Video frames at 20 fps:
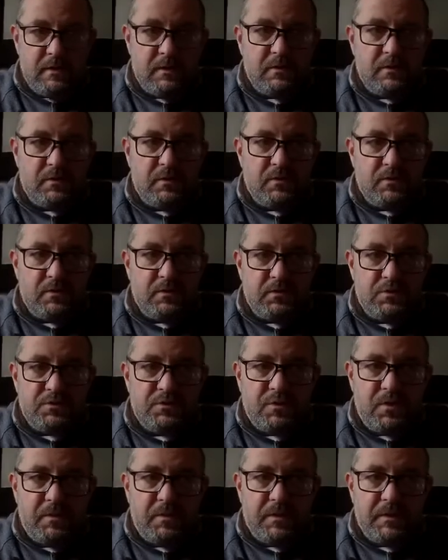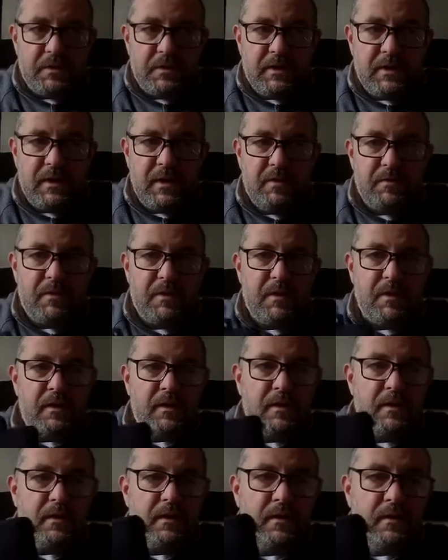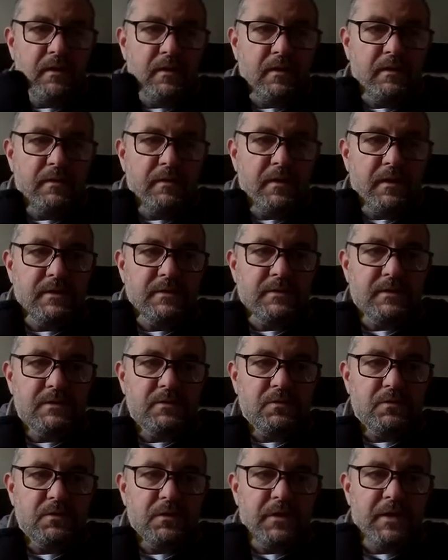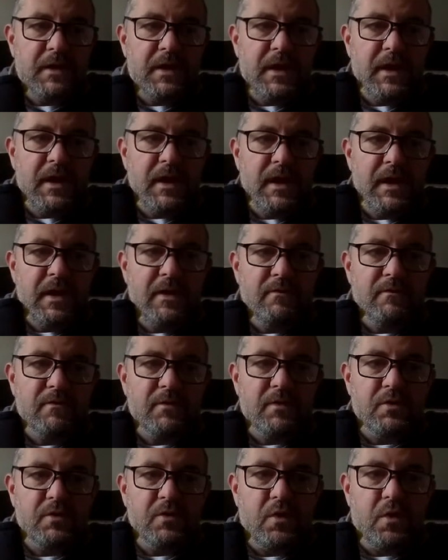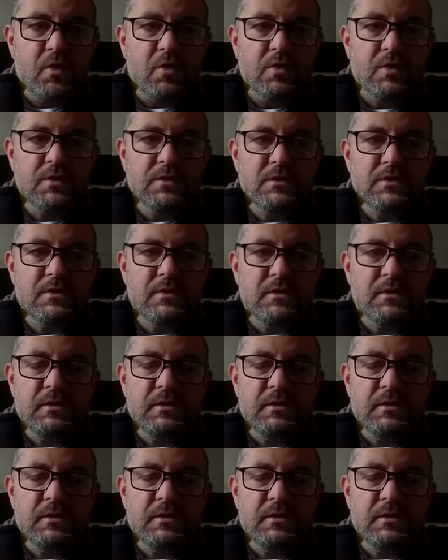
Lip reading: don't know if it'll show up on camera, nice little K for Knox